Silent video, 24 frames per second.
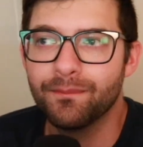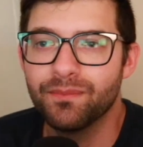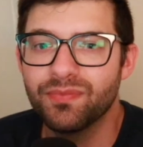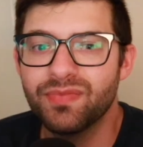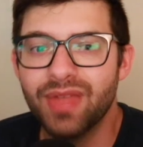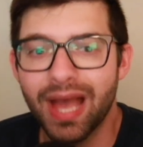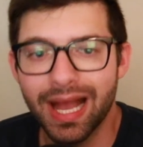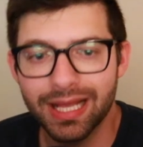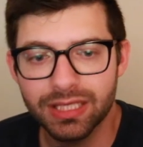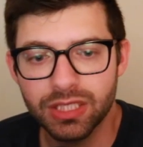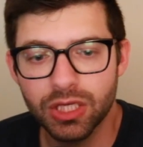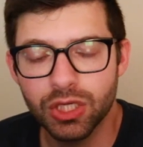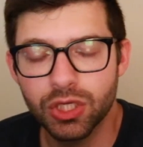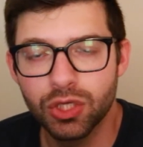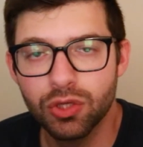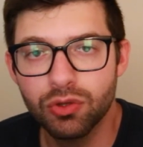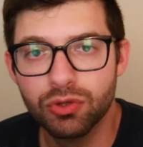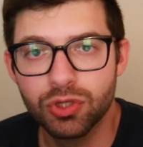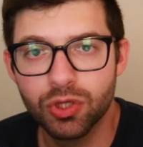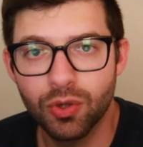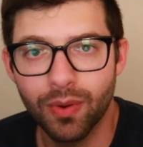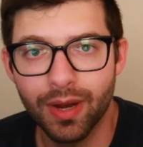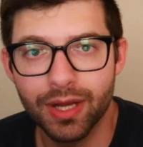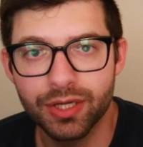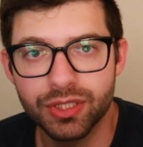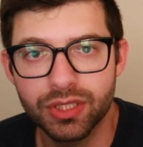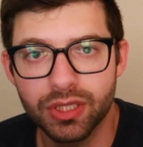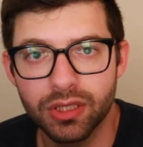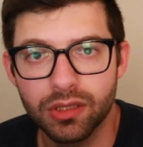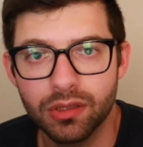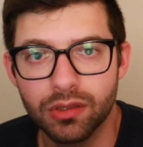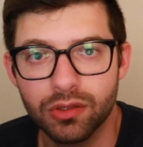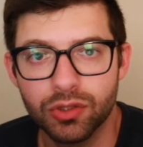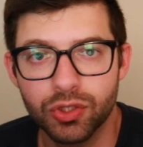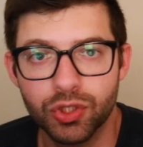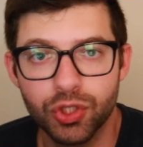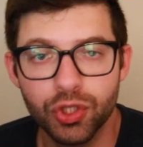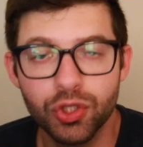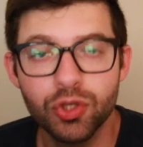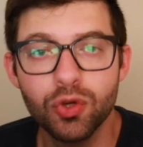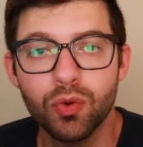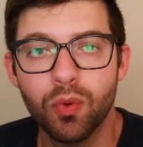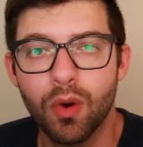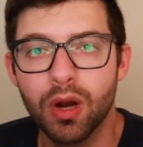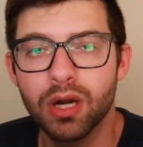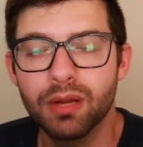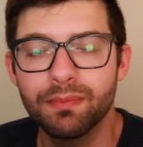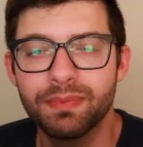That's a huge question. Do you
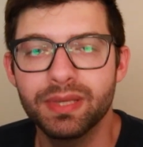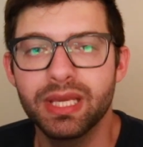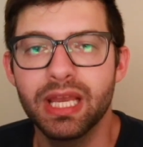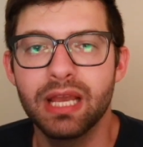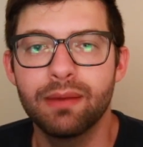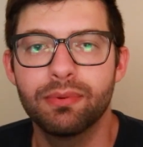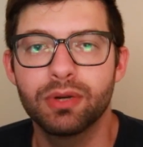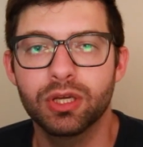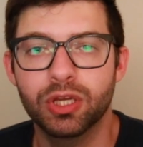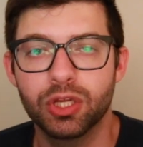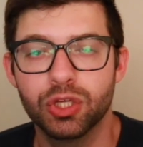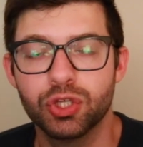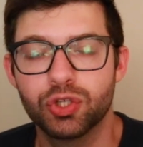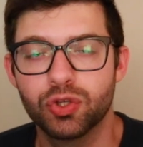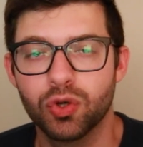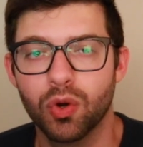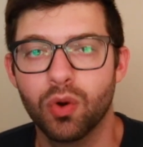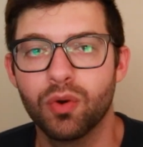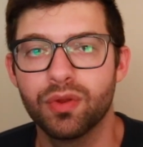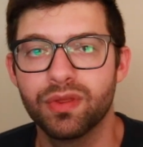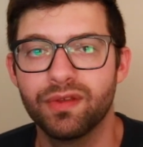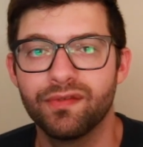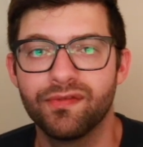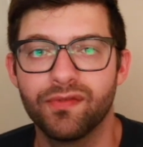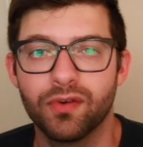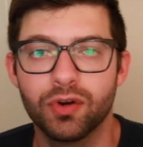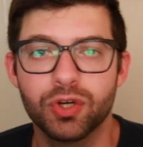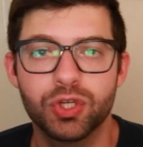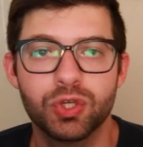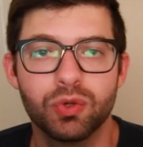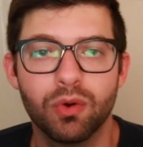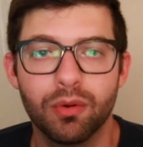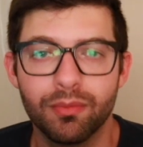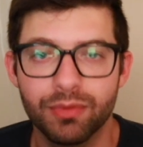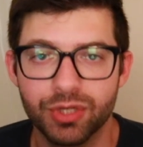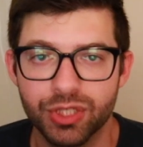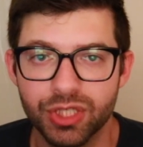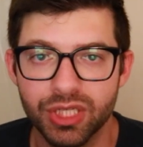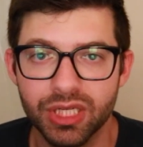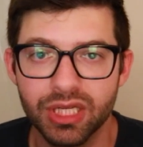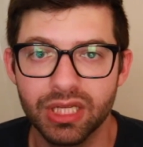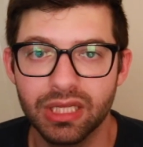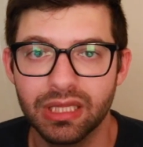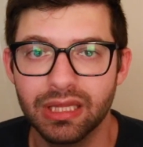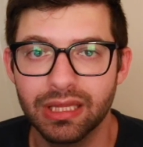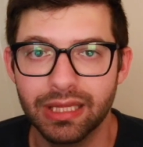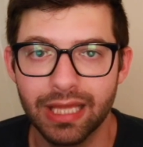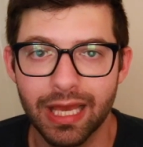want to be able to control the virtual
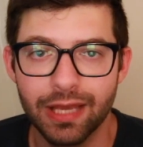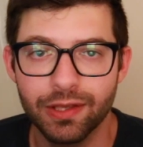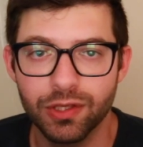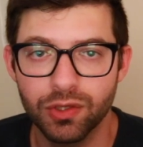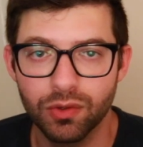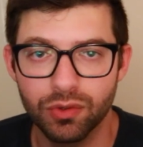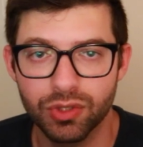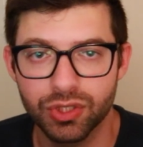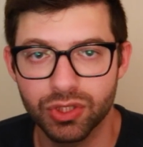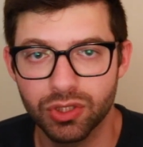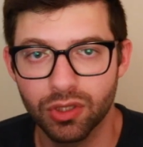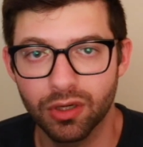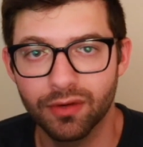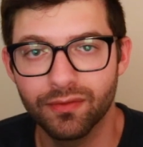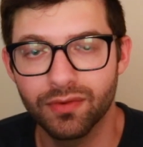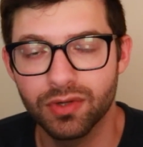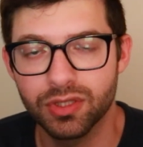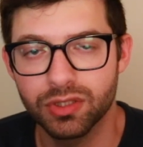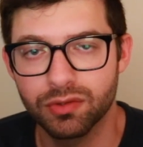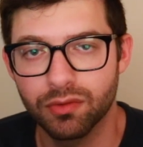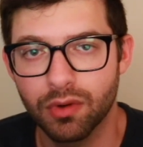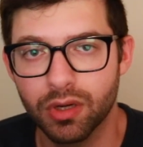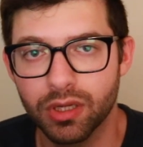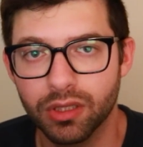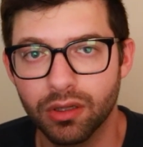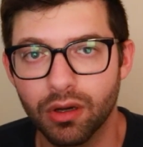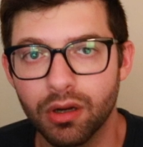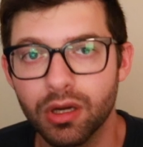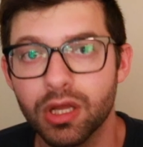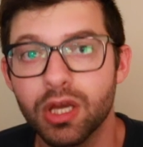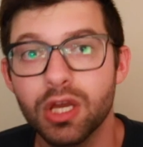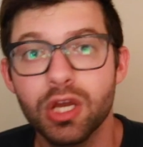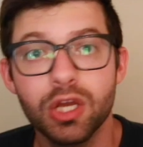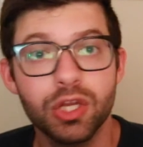machine that your server is running on?